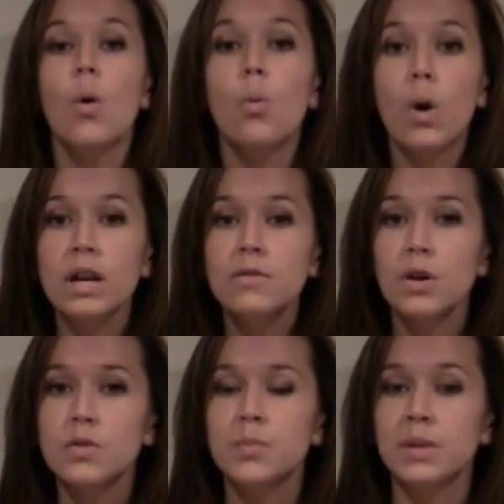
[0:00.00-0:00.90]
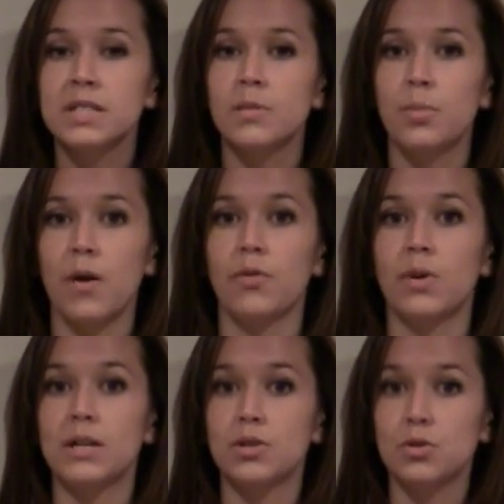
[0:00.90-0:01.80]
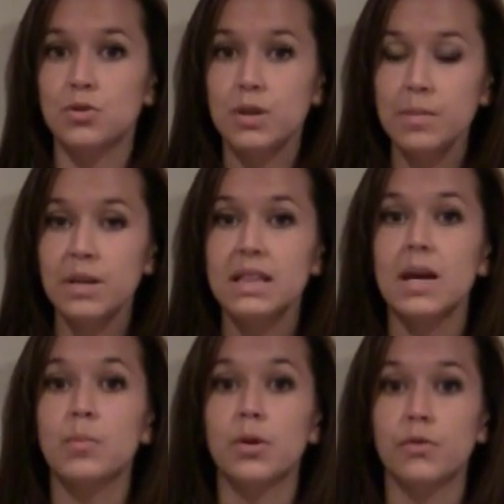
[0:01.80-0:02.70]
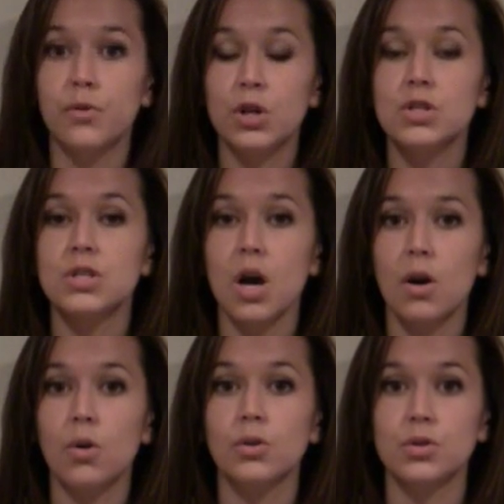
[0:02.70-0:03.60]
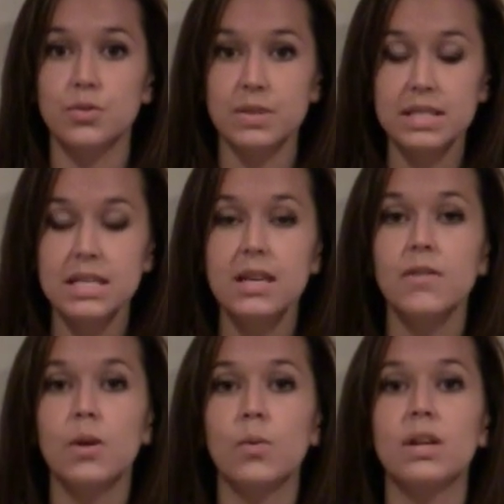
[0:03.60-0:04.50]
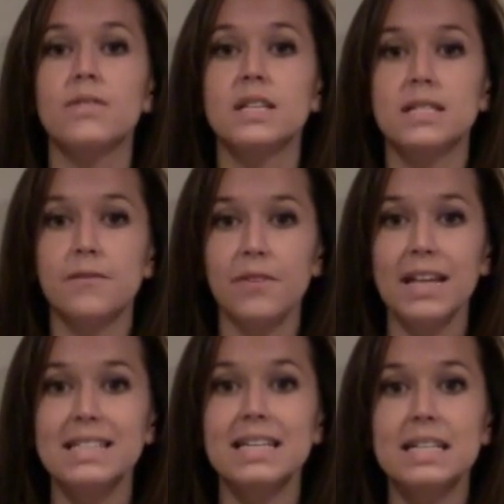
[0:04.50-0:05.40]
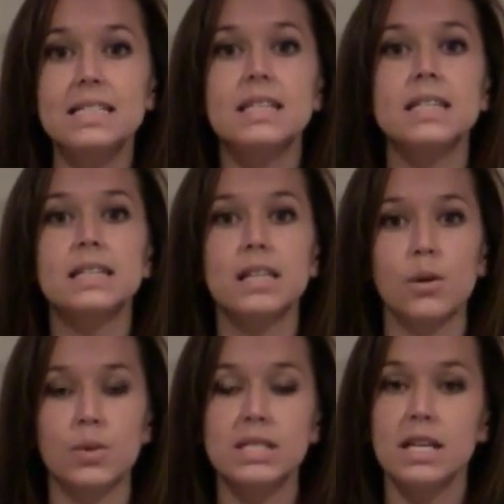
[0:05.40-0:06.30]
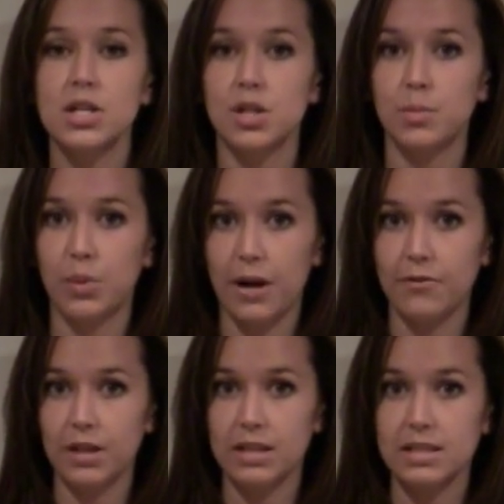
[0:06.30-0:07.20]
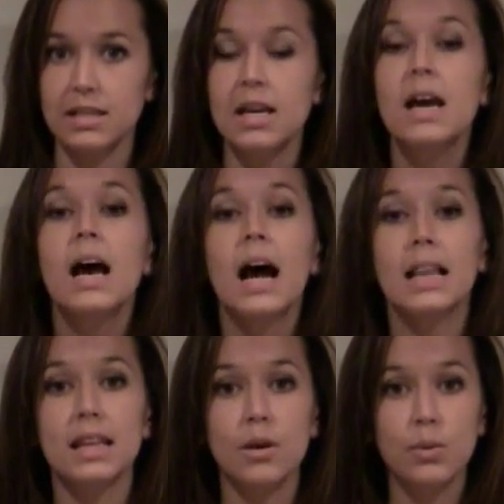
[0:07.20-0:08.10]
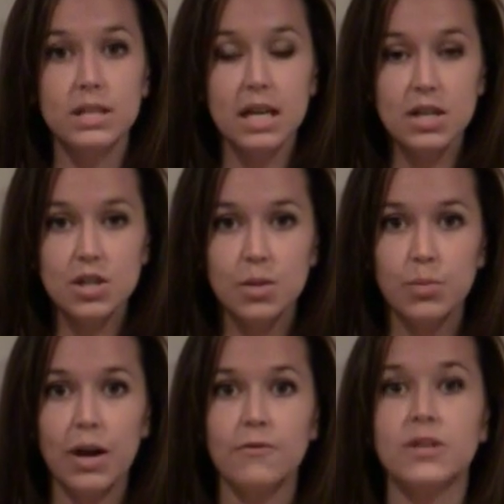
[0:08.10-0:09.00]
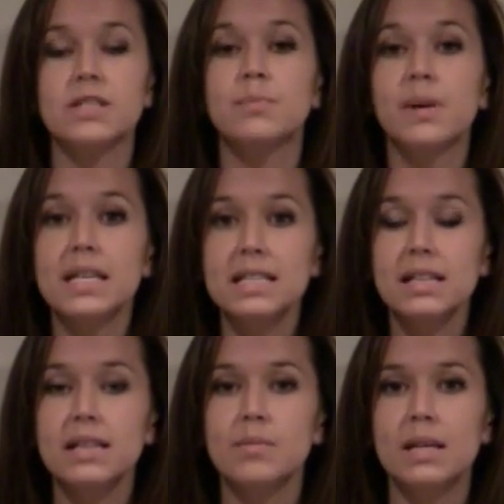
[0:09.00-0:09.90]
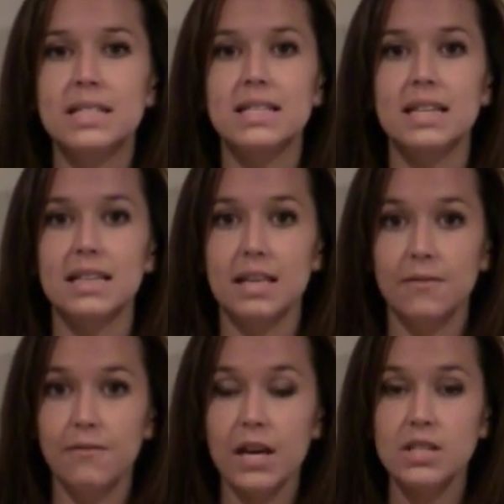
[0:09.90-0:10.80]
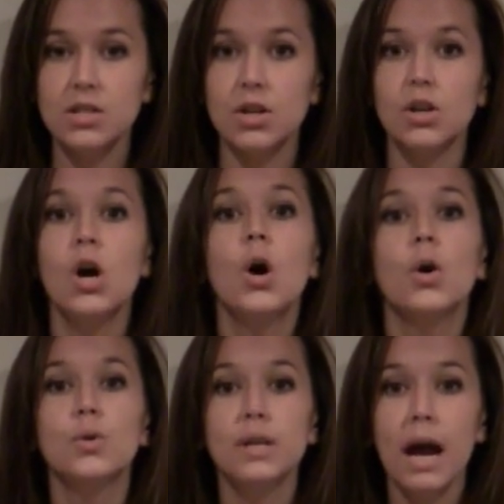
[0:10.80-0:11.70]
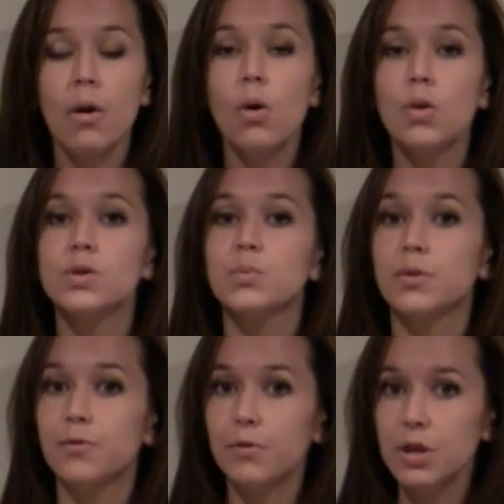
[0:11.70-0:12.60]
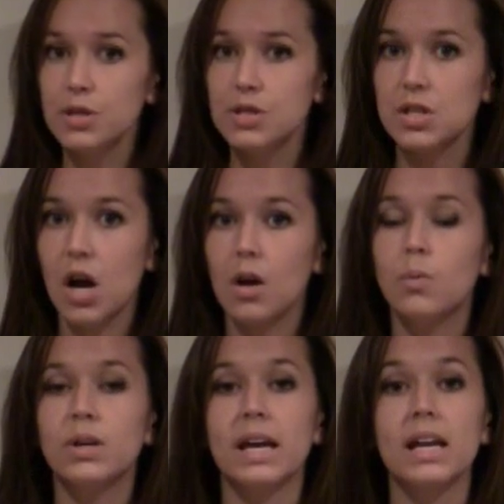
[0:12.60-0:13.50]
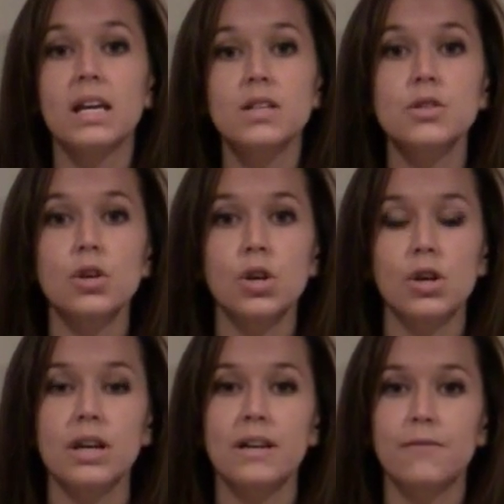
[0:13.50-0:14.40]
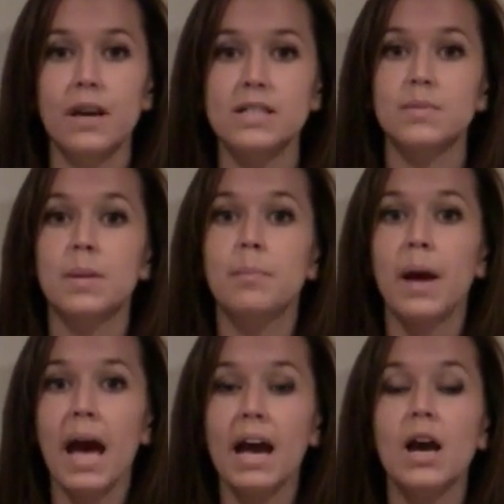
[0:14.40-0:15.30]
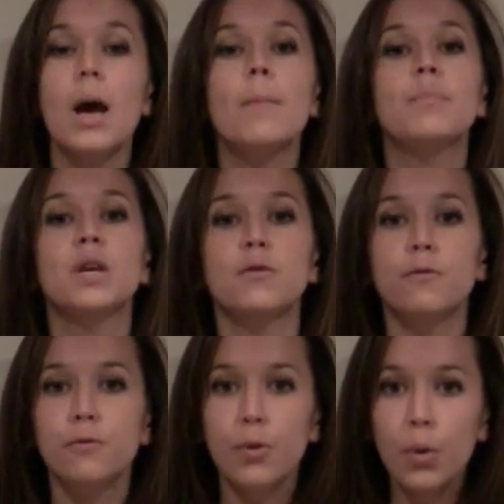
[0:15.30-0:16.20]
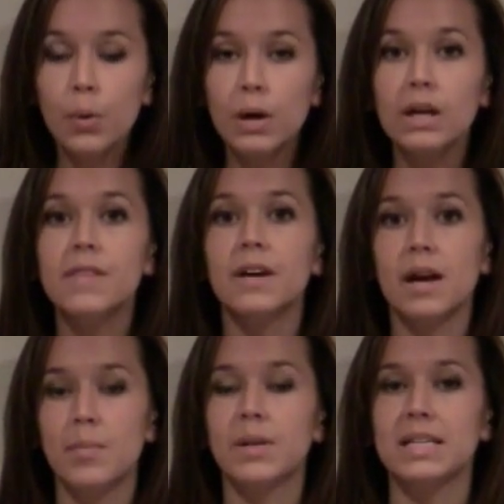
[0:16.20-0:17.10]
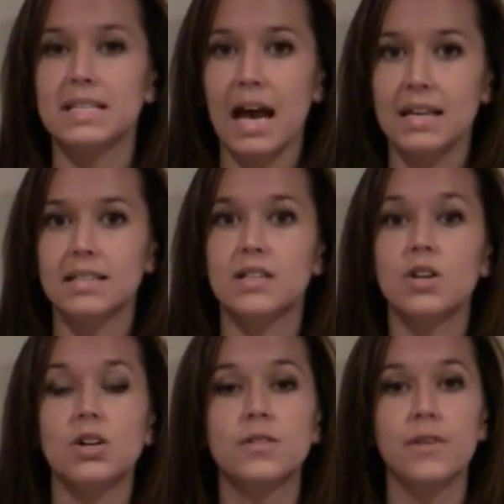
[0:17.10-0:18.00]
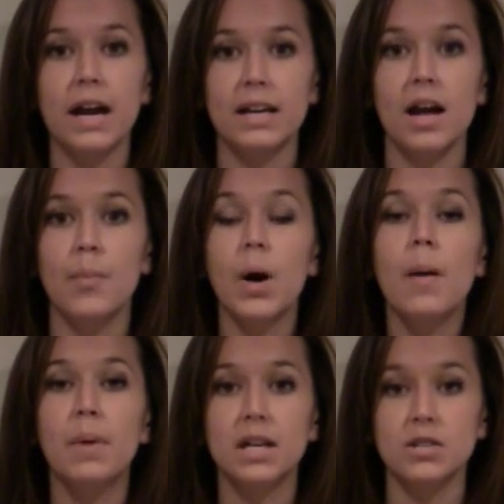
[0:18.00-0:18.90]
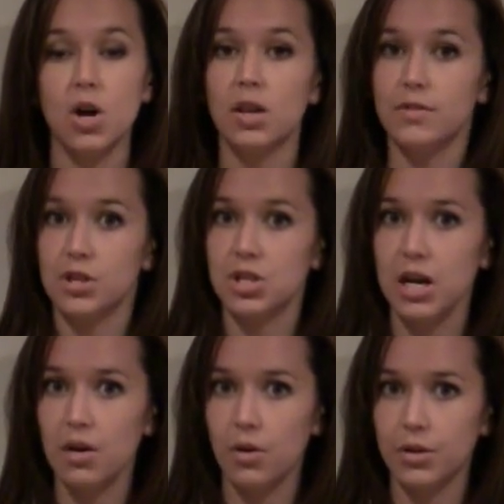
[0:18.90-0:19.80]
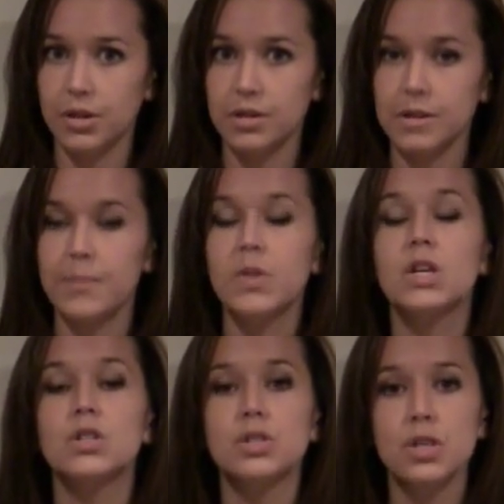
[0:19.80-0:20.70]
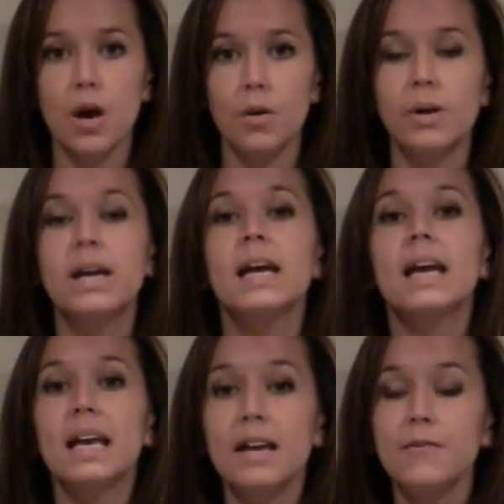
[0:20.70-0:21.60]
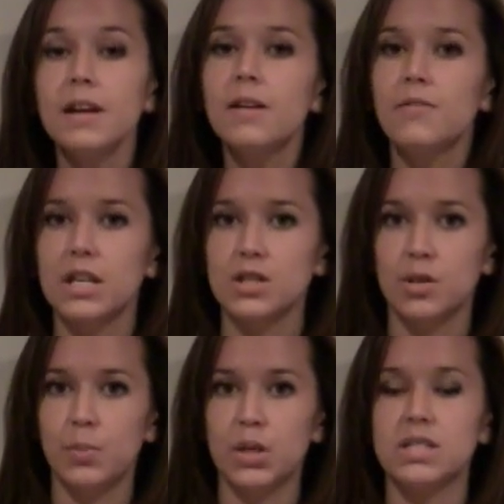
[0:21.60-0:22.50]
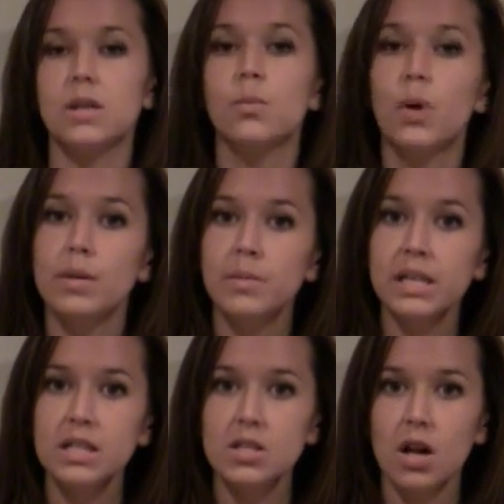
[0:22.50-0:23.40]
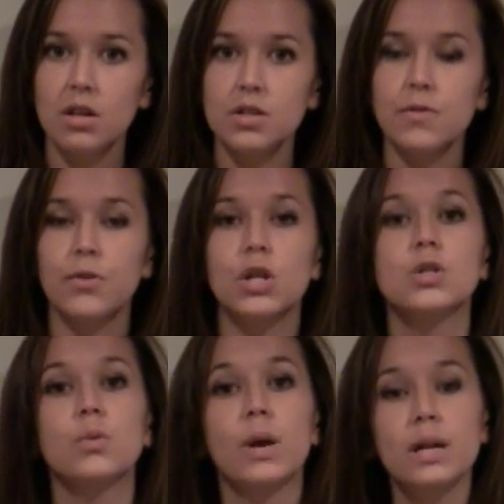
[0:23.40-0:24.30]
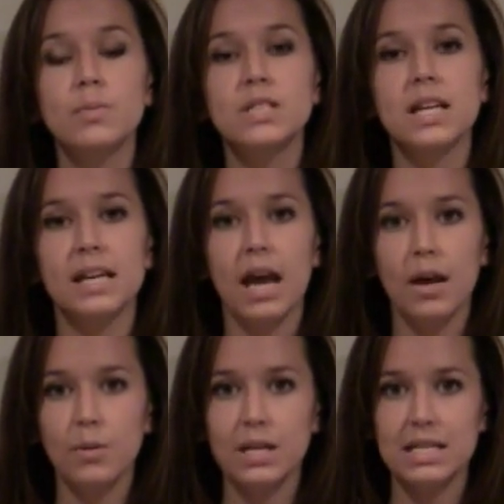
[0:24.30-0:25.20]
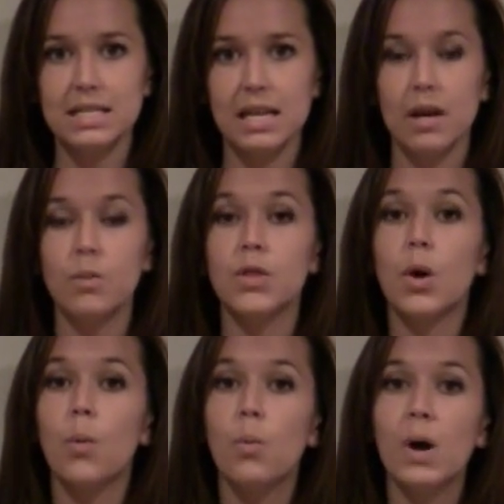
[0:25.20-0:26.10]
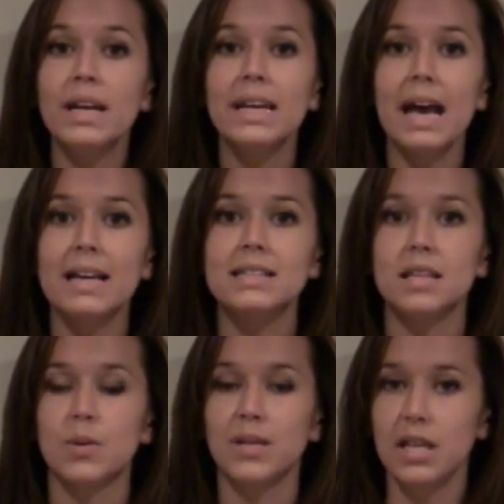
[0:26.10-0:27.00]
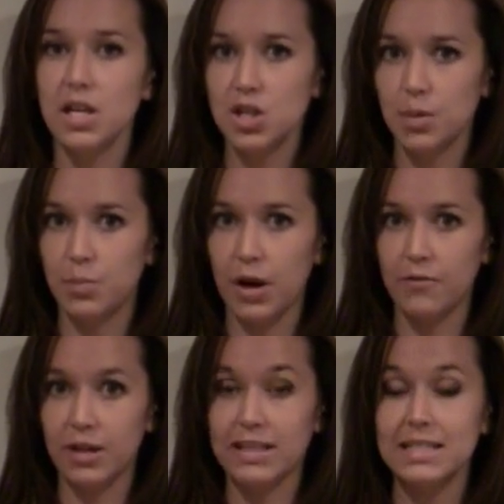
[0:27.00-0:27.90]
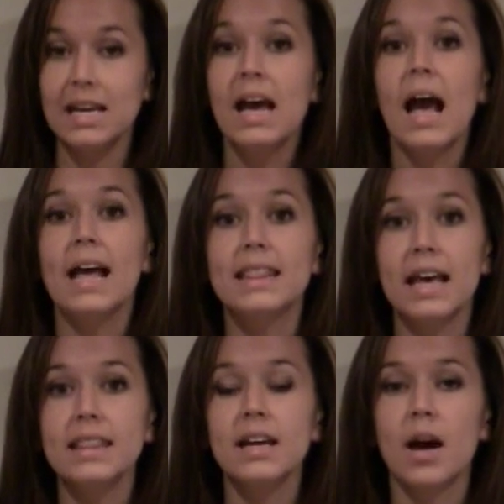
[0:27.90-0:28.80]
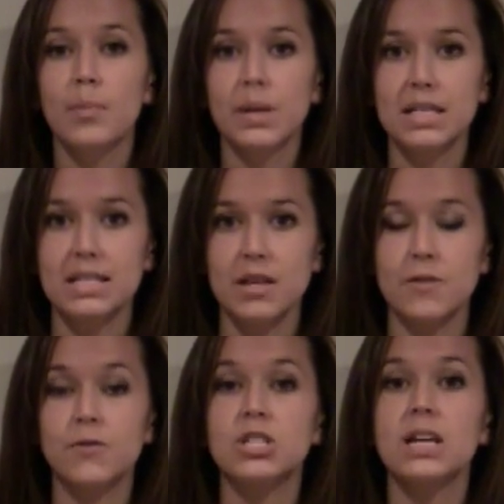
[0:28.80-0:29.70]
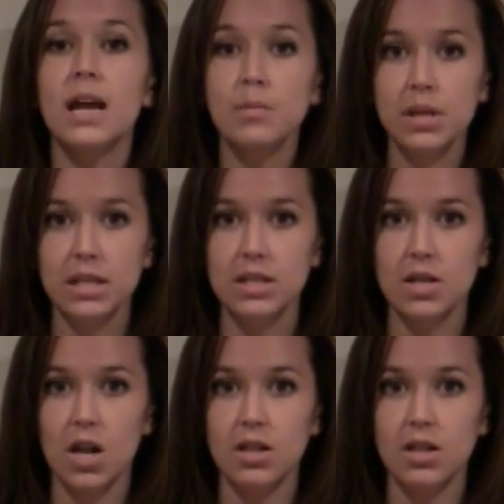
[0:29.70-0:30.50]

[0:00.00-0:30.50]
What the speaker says: one of those bits of preferential treatment that preferred stockholders receive in one of these events is the liquidation preference. A liquidation preference basically means that the investor who now holds preferred stock will get his or her investment back before the company's assets are divided up amongst all of the shareholders. So, if an investor puts in $1 million for a 20% equity stake with a 1x liquidation preference, and then the company sells for $10 million,